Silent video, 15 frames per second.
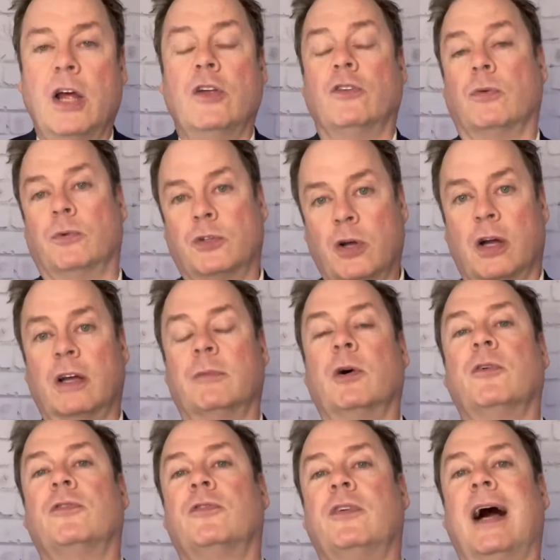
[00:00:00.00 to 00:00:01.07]
So if we're talking
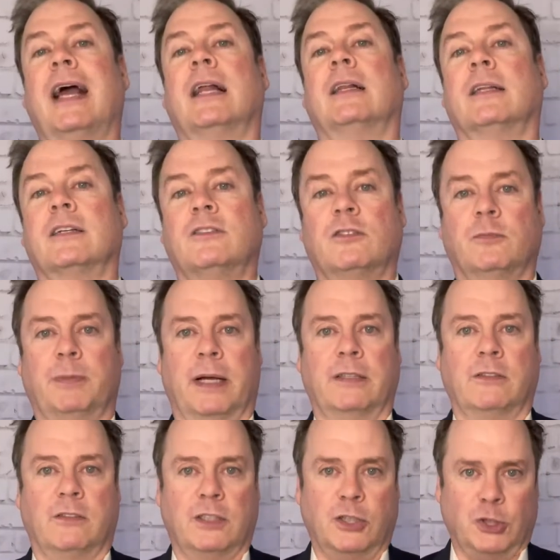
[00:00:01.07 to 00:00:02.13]
about final
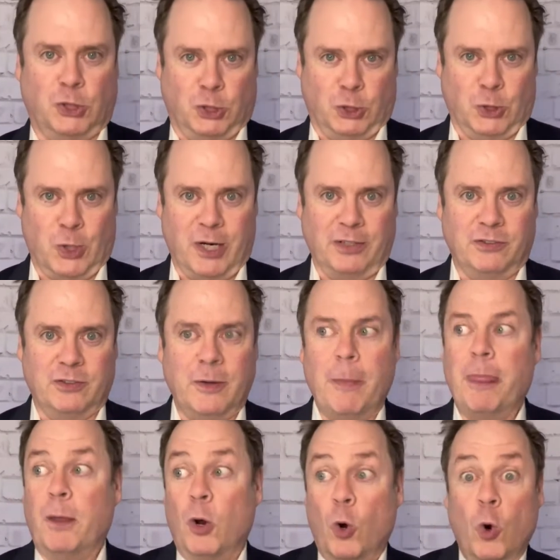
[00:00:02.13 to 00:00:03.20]
expense insurance,
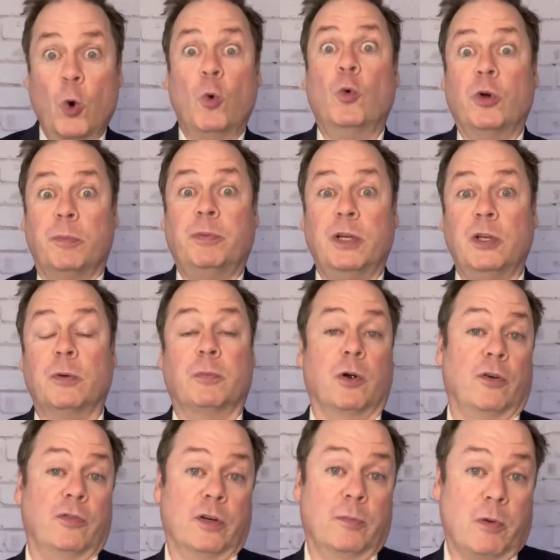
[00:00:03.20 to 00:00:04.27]
who would be your
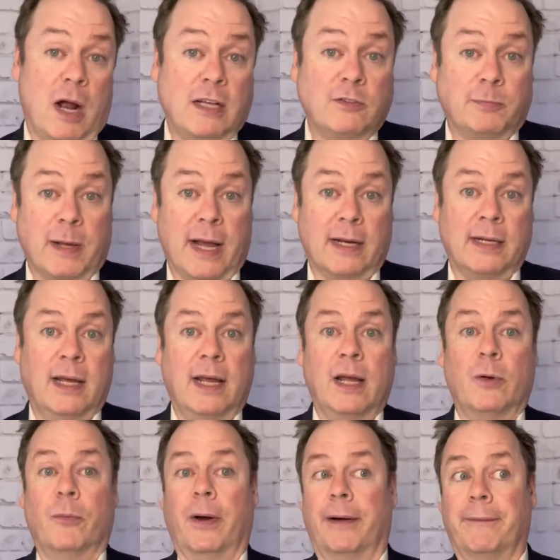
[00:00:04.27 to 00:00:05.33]
perfect prospect?
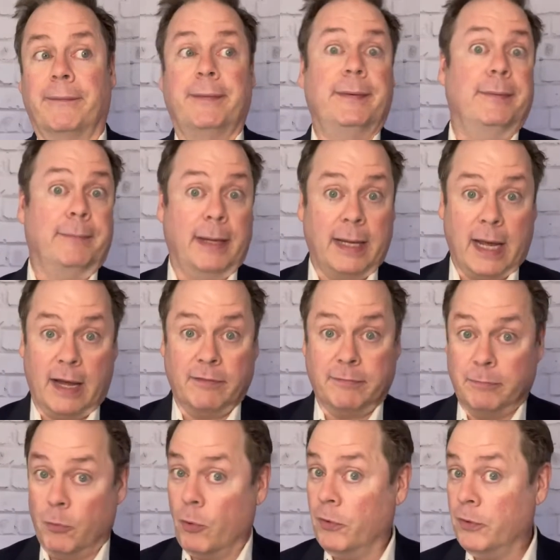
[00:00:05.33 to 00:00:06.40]
Well, you may have
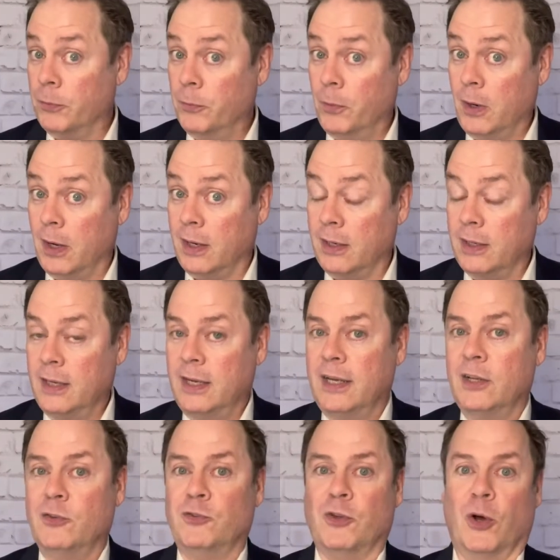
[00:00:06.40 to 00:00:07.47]
more than one.
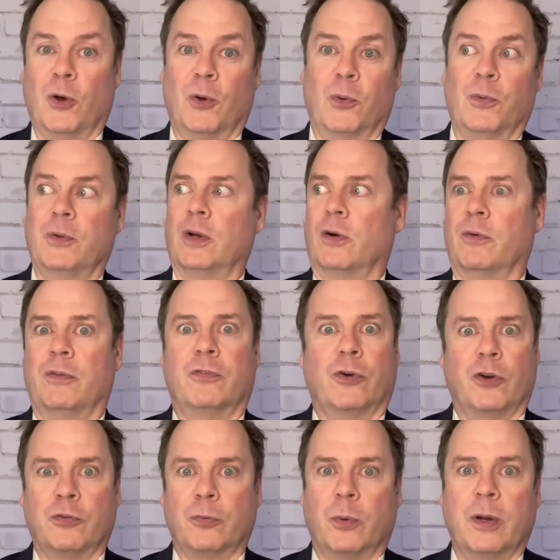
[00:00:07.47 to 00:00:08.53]
So, the
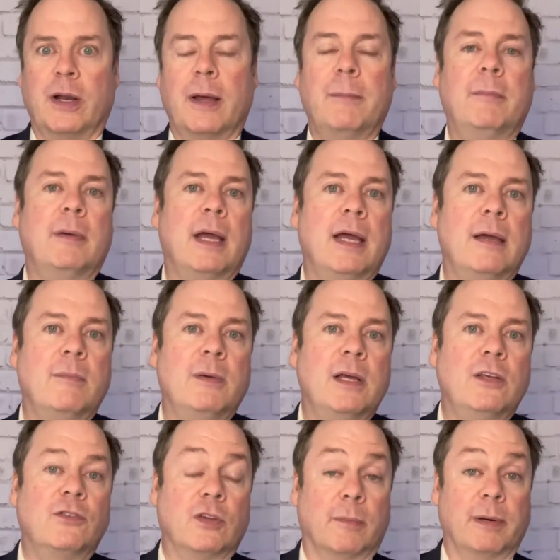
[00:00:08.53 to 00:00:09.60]
first one may be
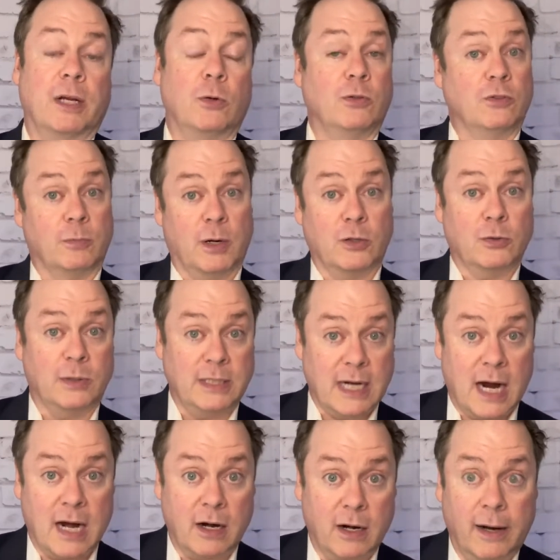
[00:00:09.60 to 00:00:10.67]
somebody who's about to
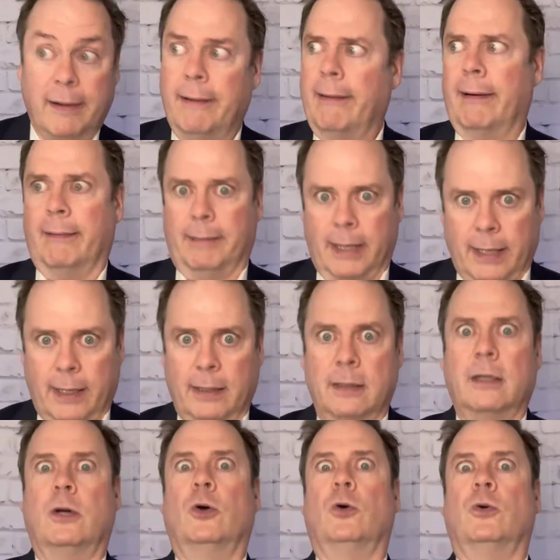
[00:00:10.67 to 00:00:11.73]
retire. A
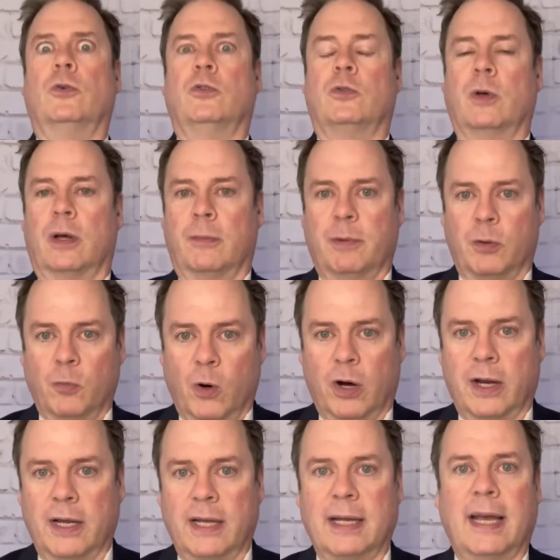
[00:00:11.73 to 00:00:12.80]
man who's been
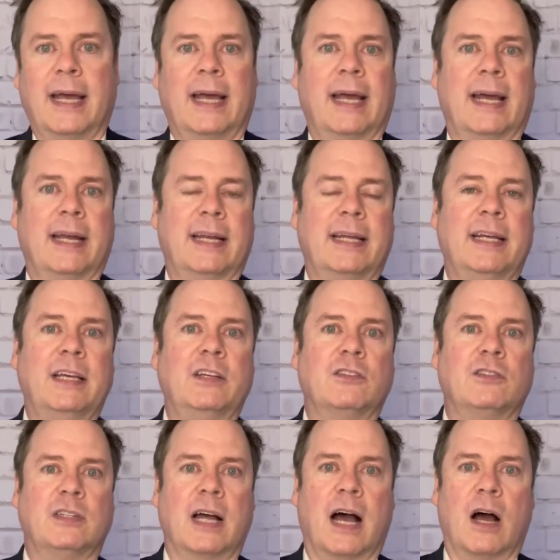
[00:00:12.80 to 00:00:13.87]
working and
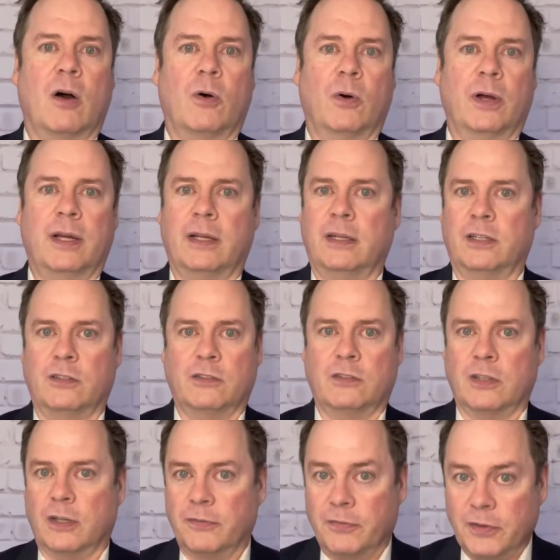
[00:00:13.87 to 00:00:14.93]
he's now in his
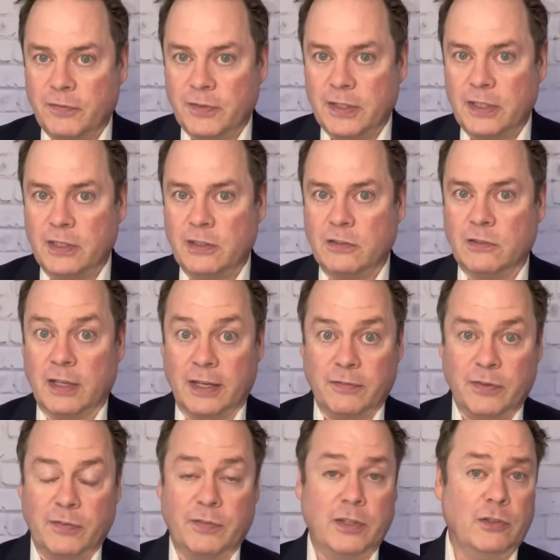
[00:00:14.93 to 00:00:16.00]
50s, late
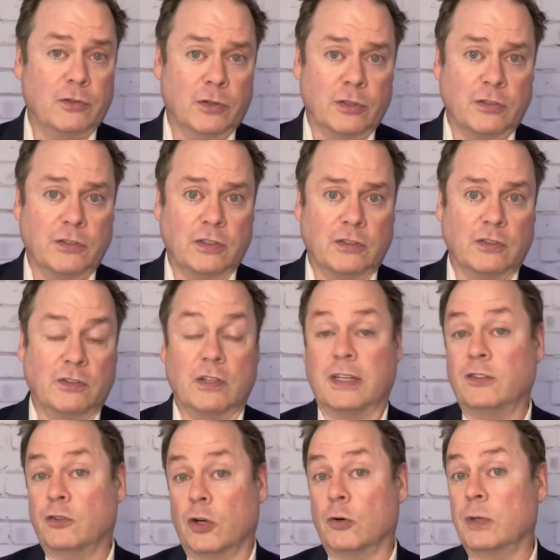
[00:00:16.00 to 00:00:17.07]
50s, early 60s, and
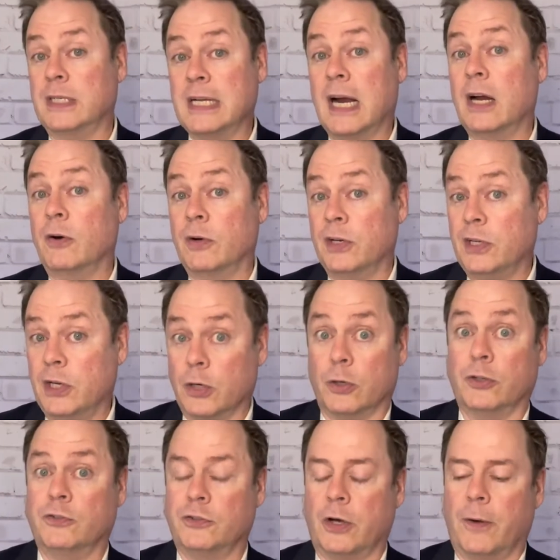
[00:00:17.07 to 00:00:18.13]
he's going to retire in a year
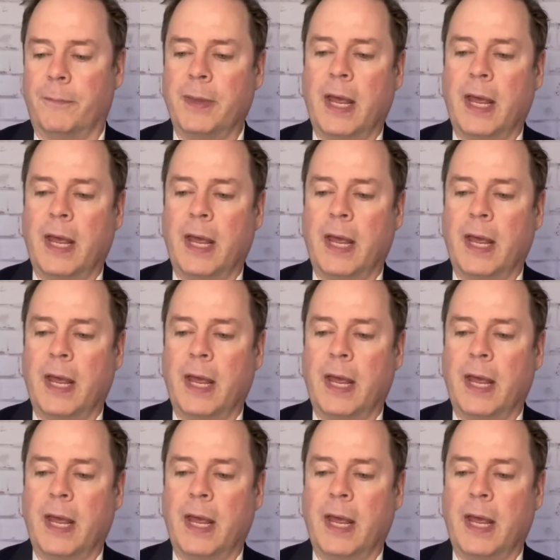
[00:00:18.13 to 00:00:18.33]
or so.